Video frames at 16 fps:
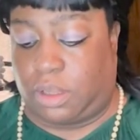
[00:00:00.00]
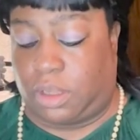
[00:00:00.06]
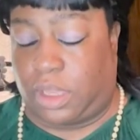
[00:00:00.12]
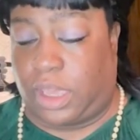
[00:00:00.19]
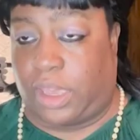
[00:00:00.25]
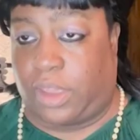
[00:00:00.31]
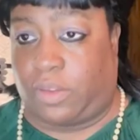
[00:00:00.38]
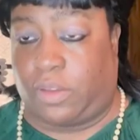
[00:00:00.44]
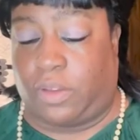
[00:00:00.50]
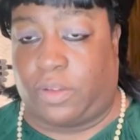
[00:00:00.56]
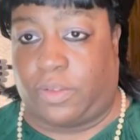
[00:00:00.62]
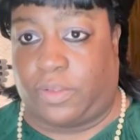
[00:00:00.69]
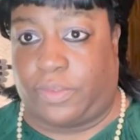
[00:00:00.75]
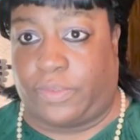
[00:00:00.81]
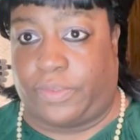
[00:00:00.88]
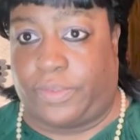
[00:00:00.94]
as
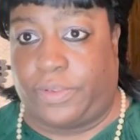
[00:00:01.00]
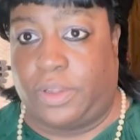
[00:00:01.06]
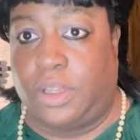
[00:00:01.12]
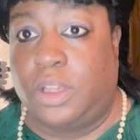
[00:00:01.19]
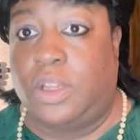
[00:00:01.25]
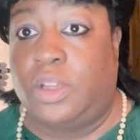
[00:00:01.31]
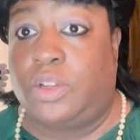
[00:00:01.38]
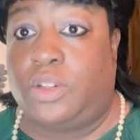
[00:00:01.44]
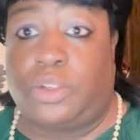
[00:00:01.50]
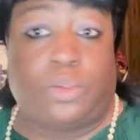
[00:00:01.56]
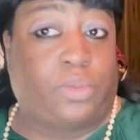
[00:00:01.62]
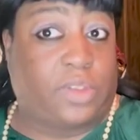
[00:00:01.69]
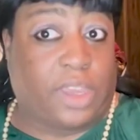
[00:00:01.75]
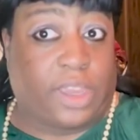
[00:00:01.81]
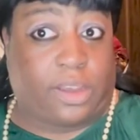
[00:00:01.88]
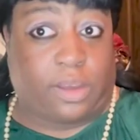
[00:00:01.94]
of
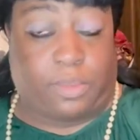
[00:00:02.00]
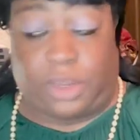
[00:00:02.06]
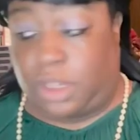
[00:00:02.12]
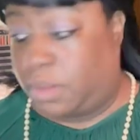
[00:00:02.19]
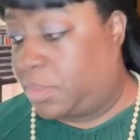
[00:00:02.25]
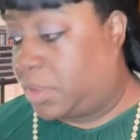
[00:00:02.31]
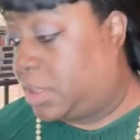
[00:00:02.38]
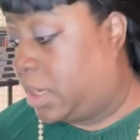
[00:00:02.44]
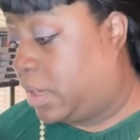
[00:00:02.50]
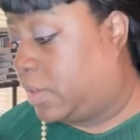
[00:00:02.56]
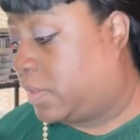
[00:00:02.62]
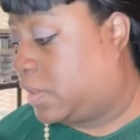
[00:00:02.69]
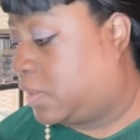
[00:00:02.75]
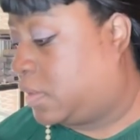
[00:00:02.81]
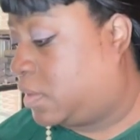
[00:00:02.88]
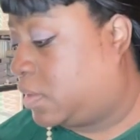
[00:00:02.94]
Tuesday coming up. Today is
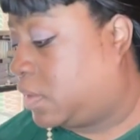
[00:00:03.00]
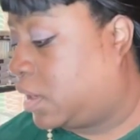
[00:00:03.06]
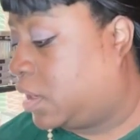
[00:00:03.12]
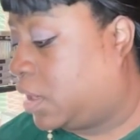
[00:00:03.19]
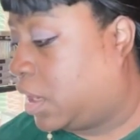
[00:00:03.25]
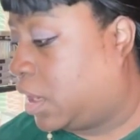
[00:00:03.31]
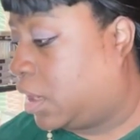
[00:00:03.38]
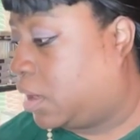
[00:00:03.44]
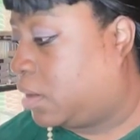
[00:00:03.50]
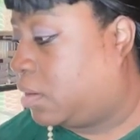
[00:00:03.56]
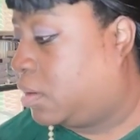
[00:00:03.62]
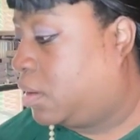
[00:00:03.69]
Sunday.